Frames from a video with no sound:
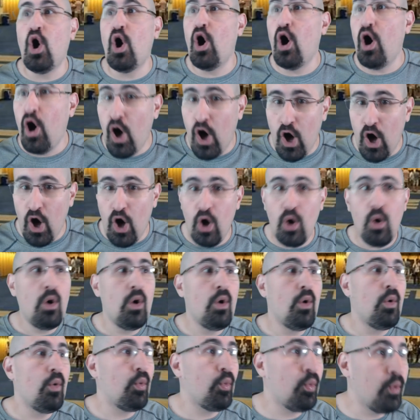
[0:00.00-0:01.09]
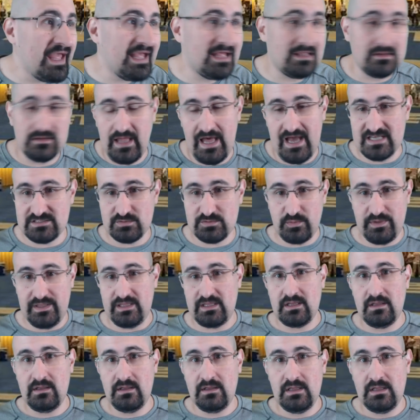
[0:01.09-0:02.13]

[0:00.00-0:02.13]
all week last week.